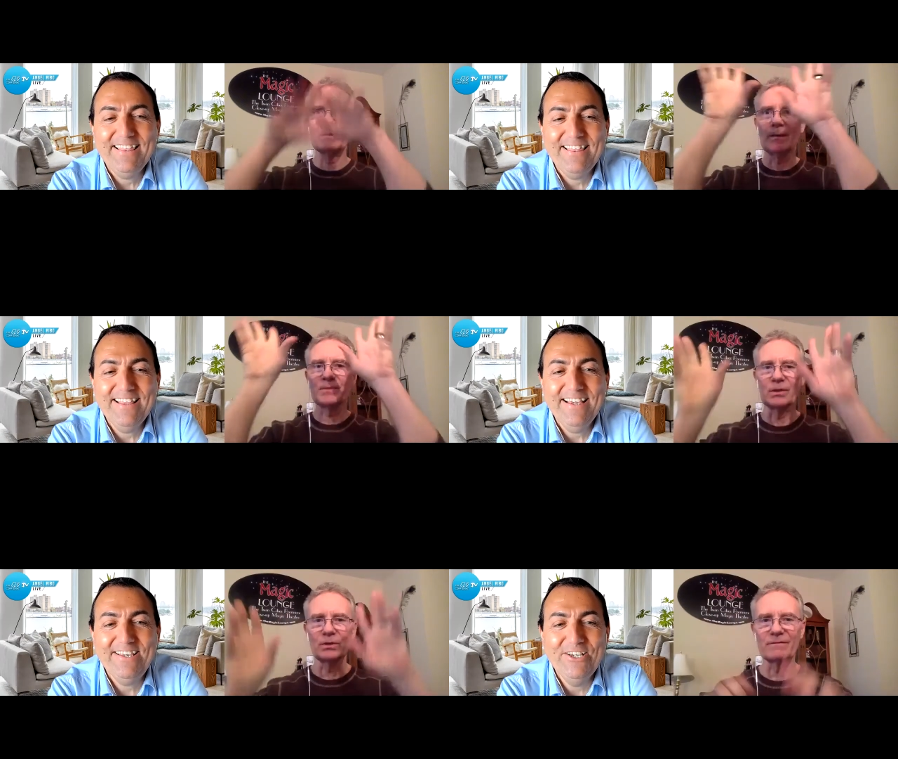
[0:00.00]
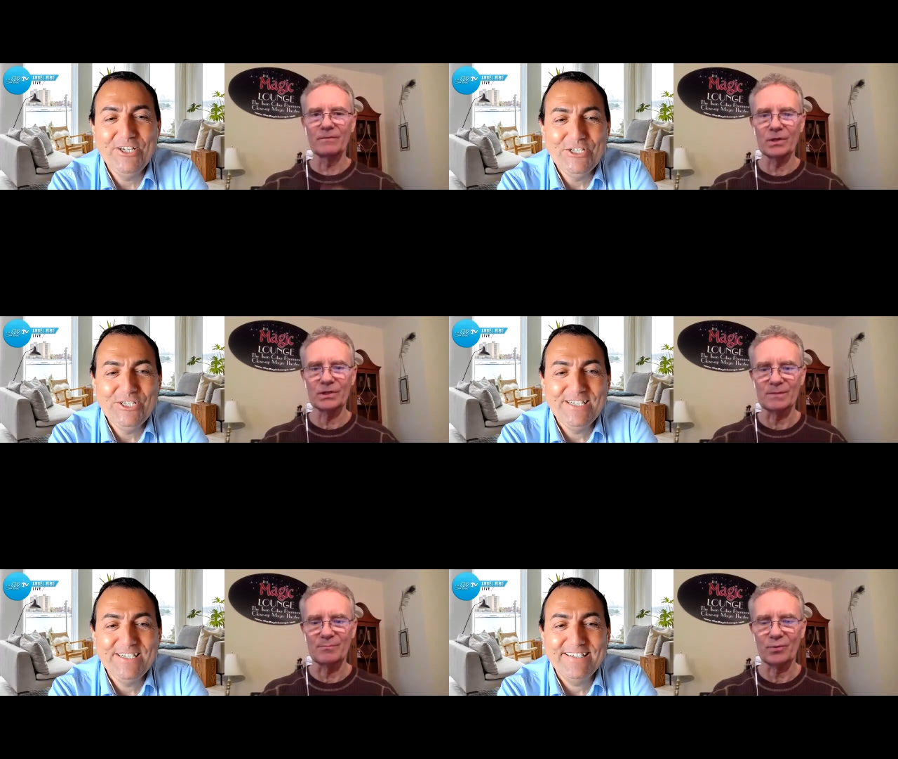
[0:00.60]
Speaker 1: it up Thank to the universe
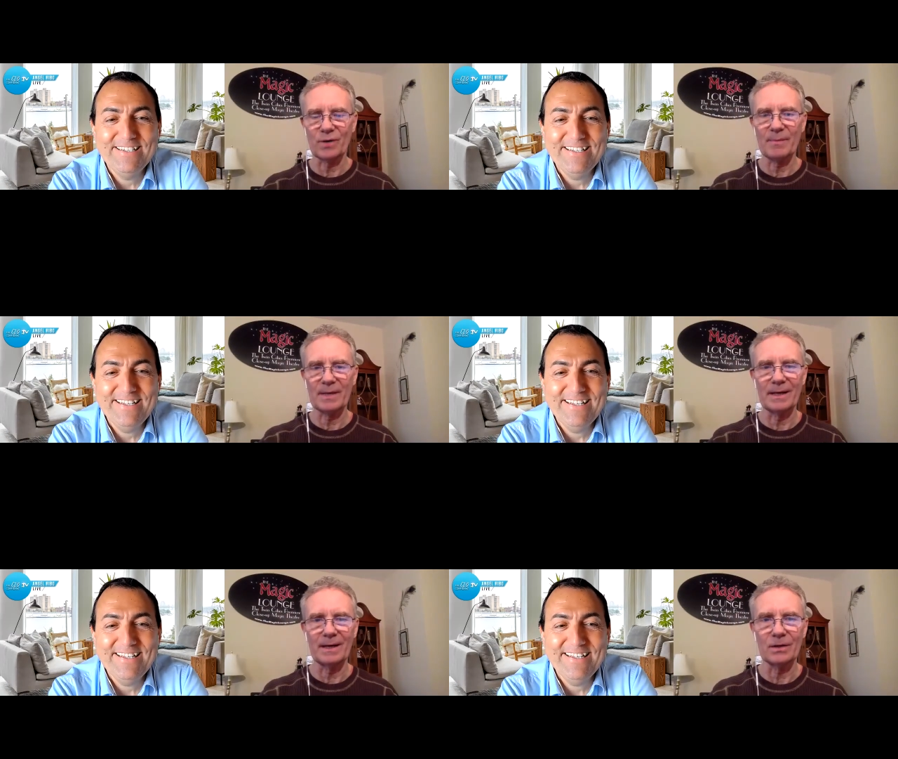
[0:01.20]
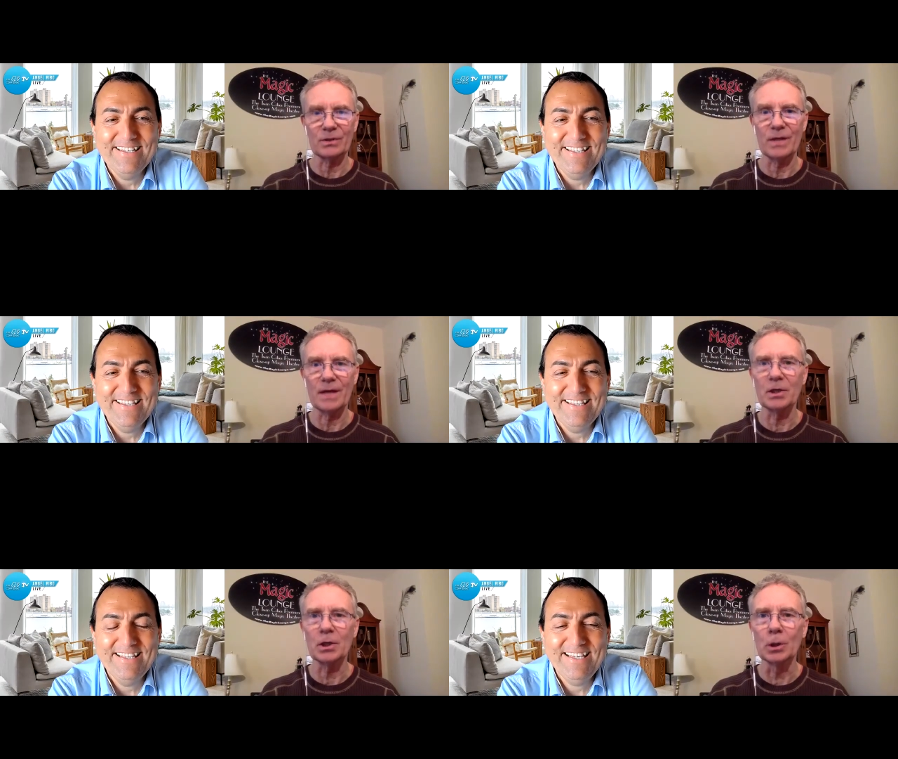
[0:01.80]
and propagate it out to that
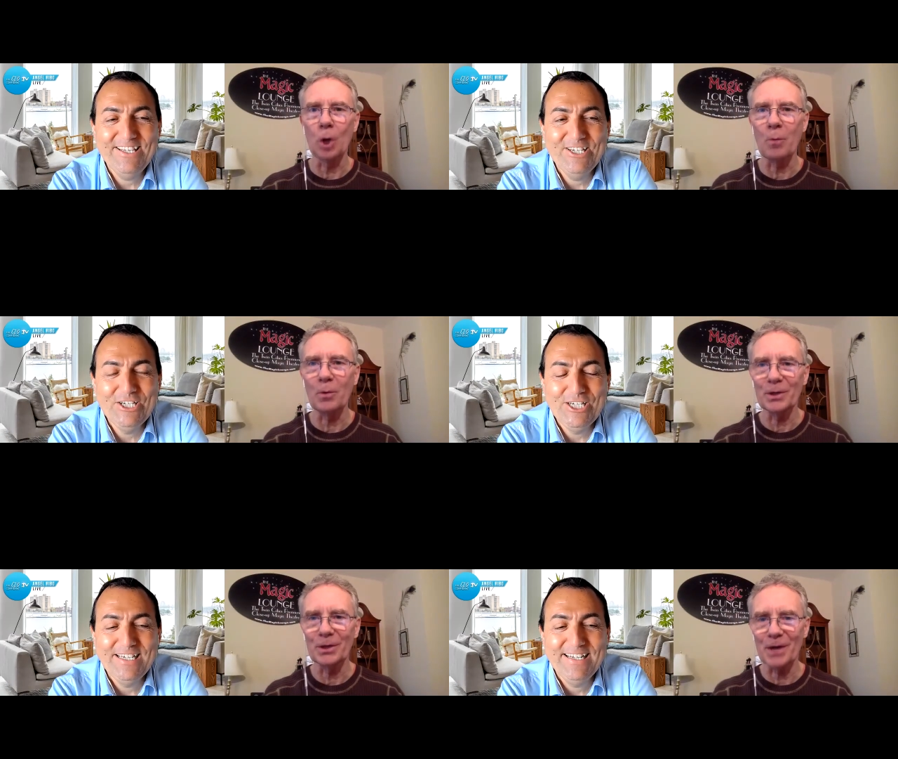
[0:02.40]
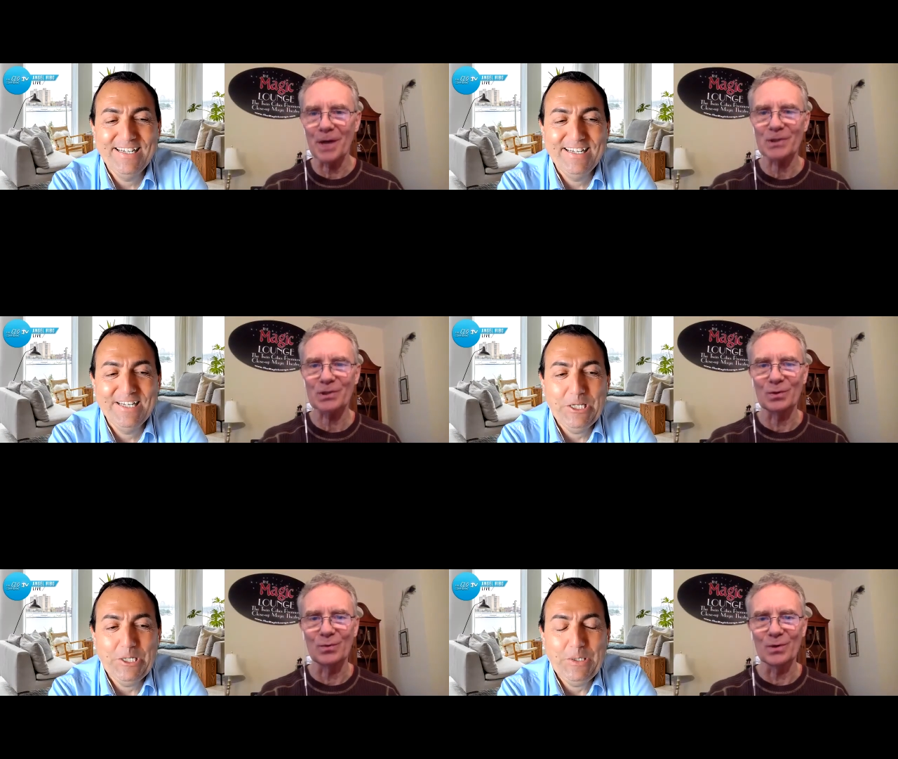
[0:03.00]
Thank global you.
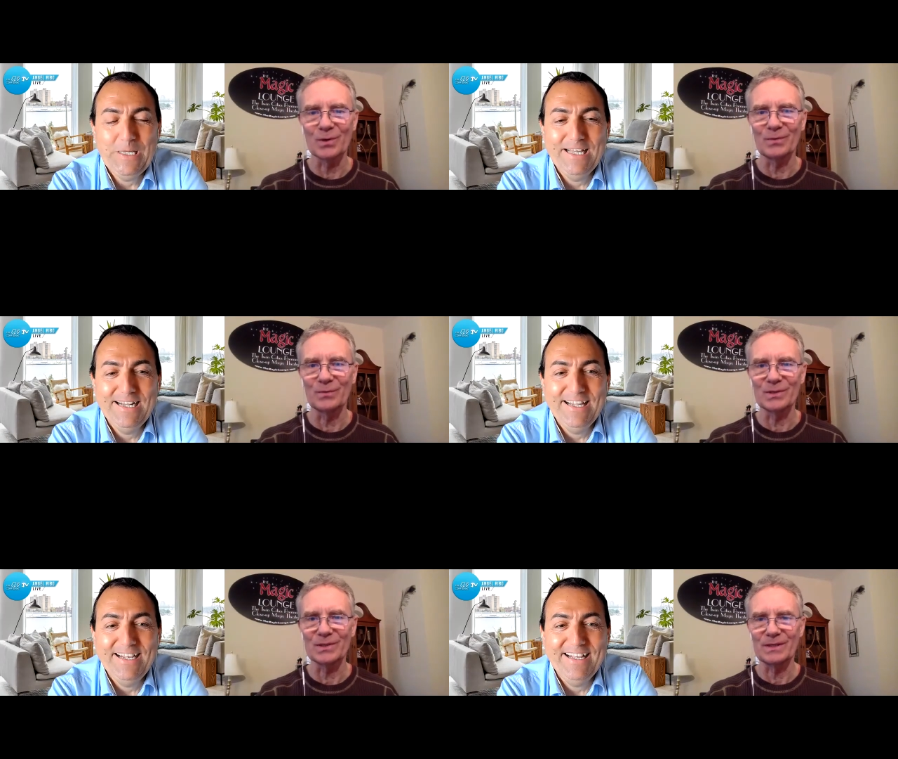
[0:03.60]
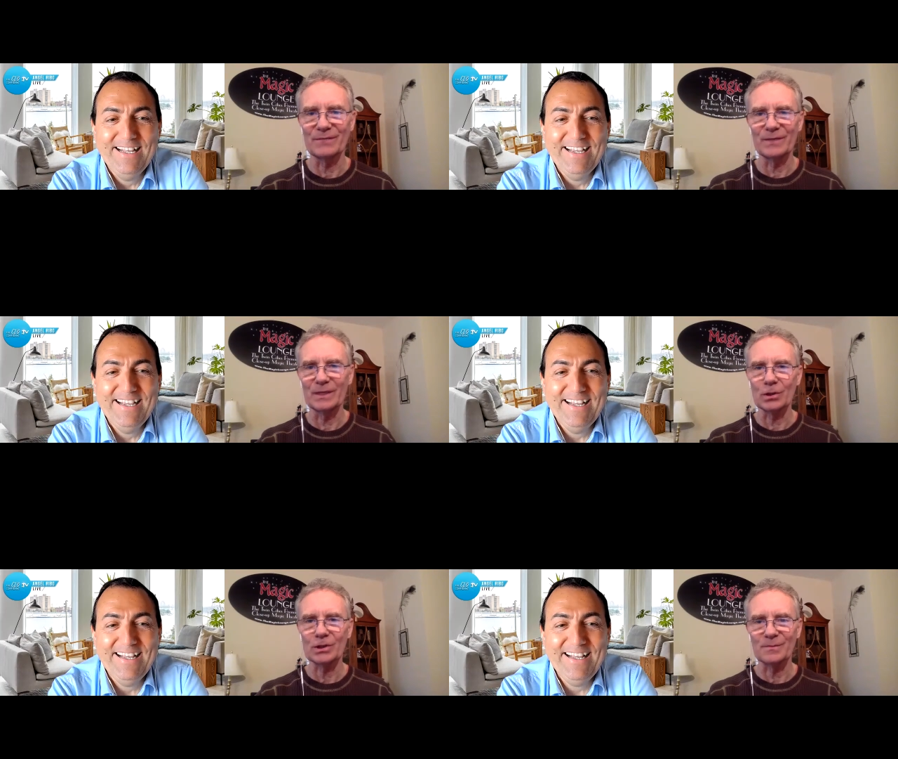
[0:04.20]
international world. And we'll see if we can
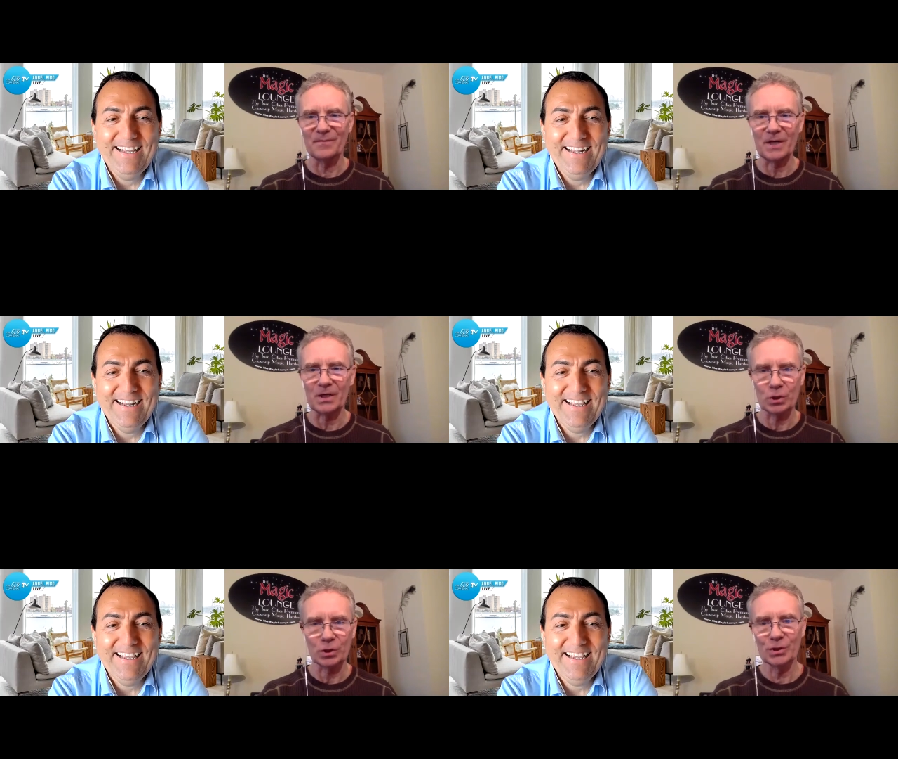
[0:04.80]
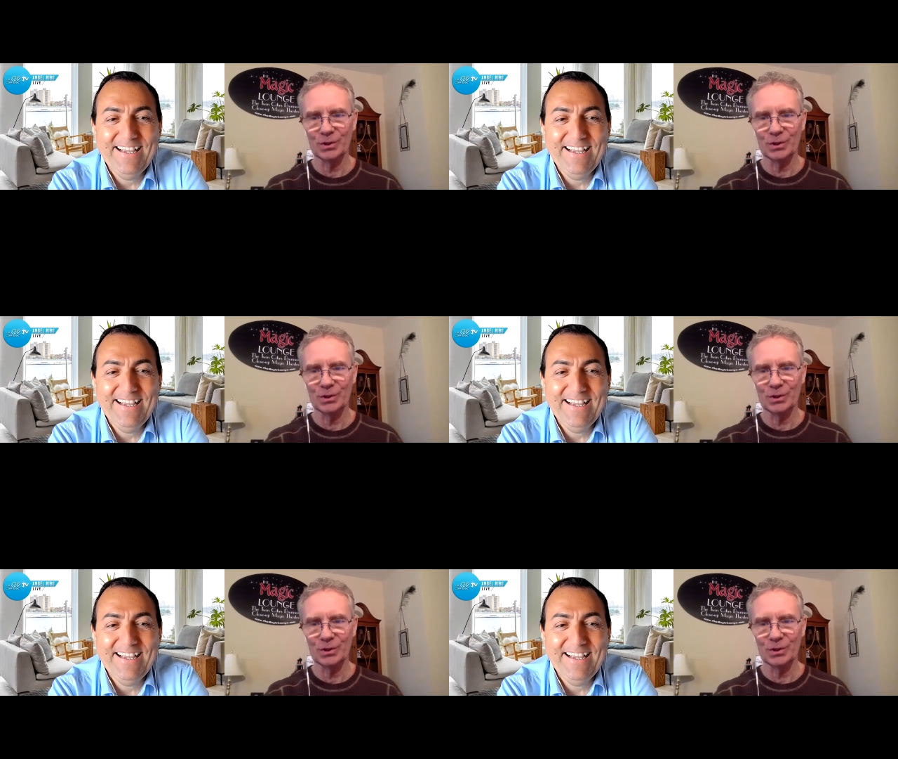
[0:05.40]
hook some fish.